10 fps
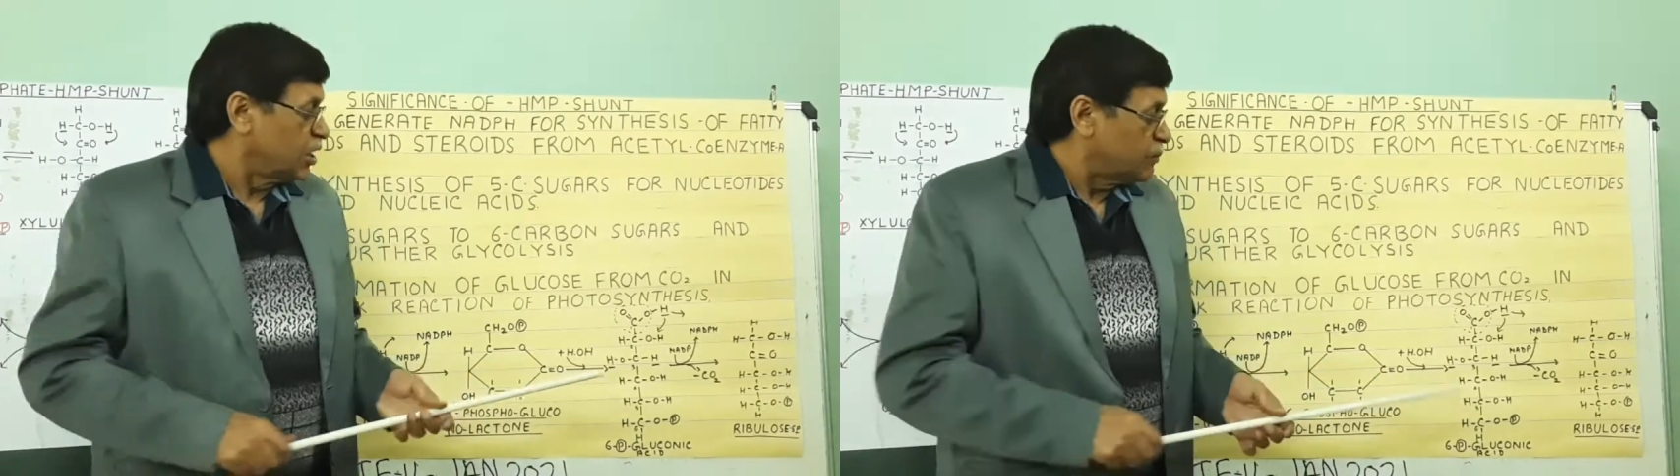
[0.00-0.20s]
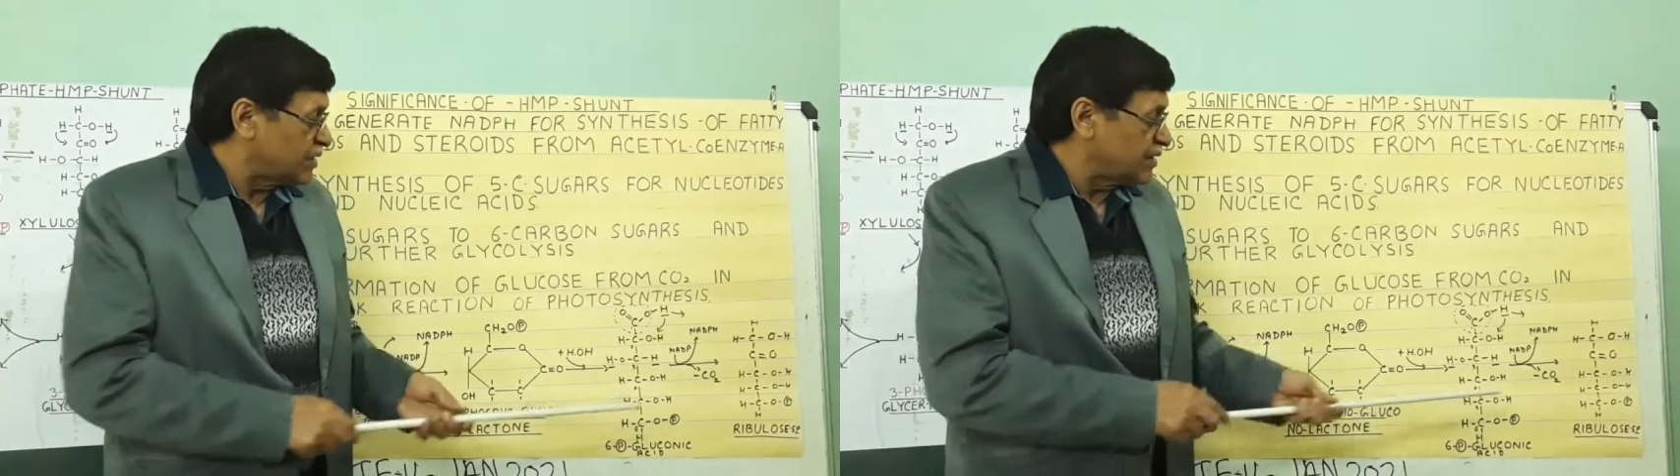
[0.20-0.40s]

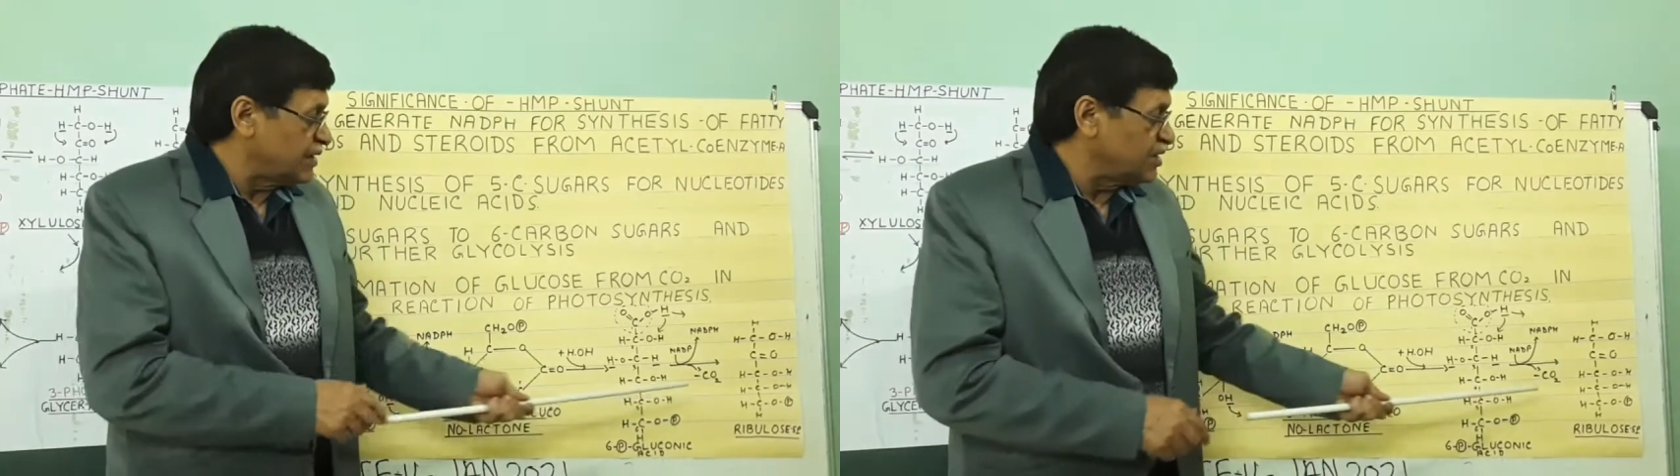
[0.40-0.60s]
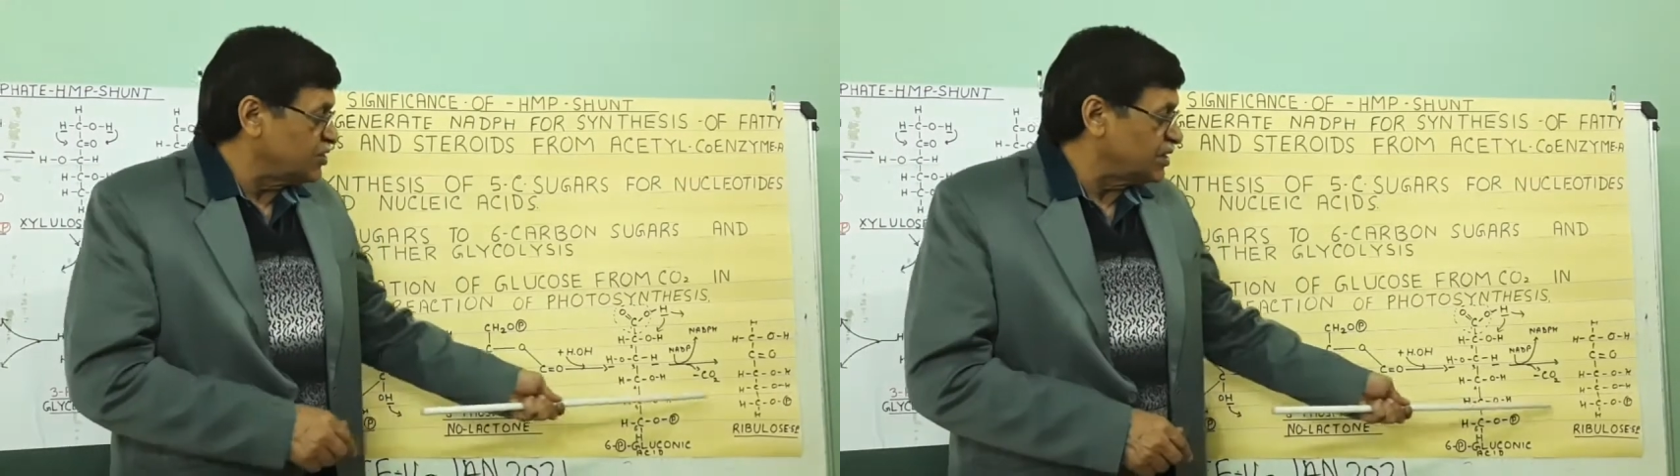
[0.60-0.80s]
but
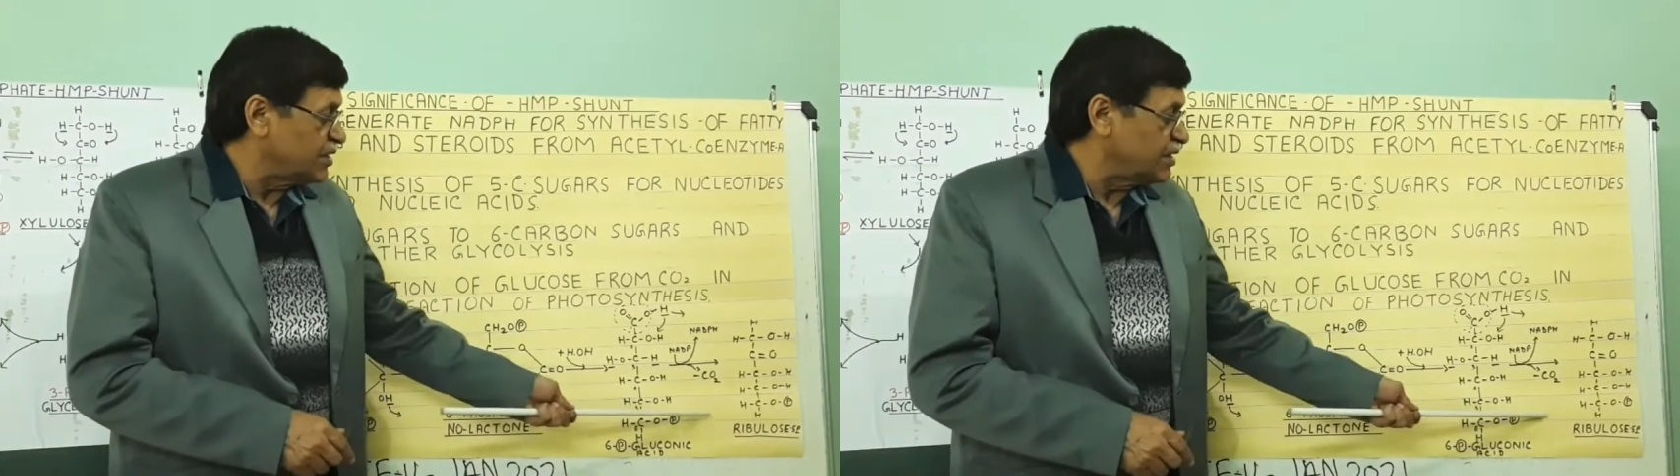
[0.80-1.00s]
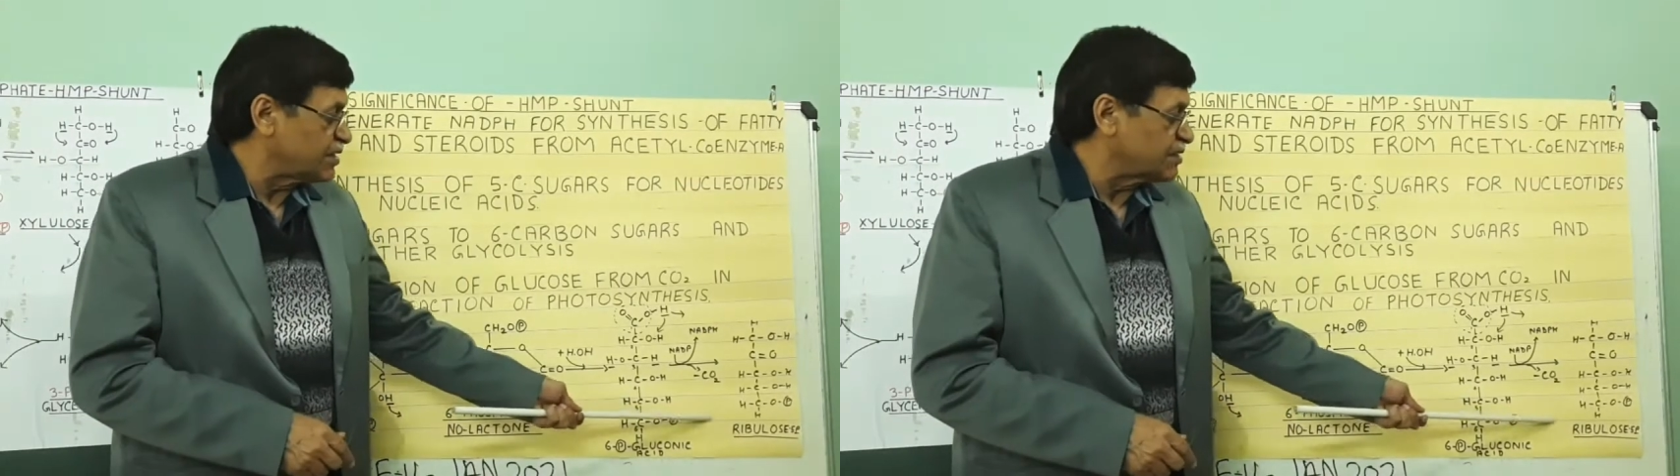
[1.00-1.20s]

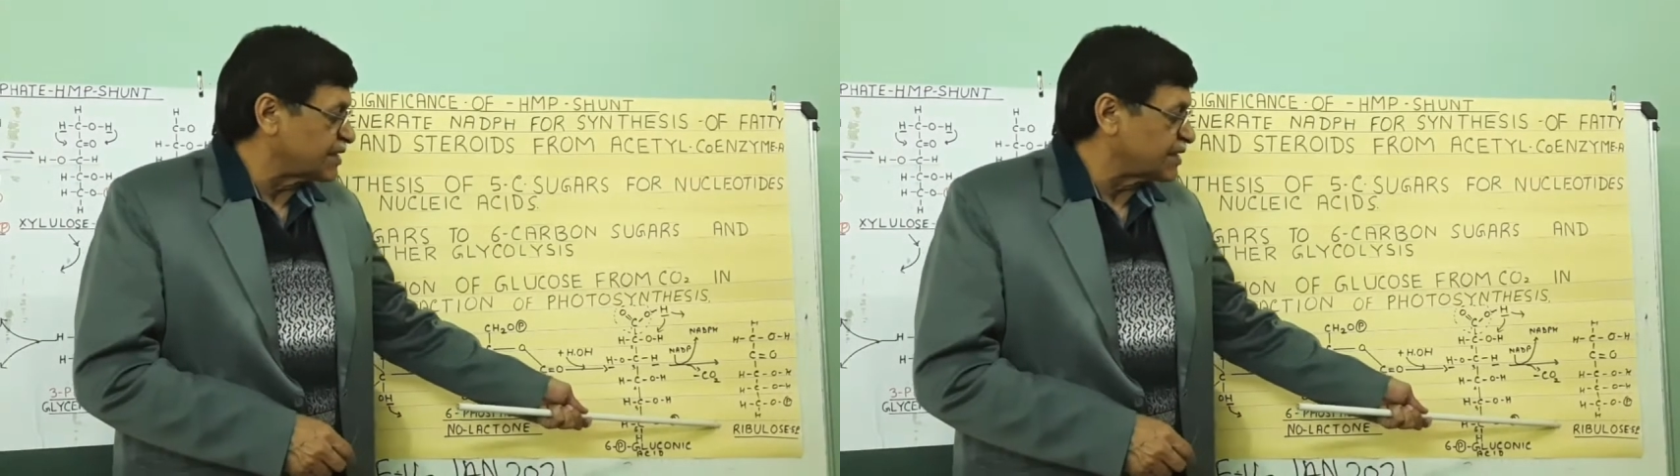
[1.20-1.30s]
initially it is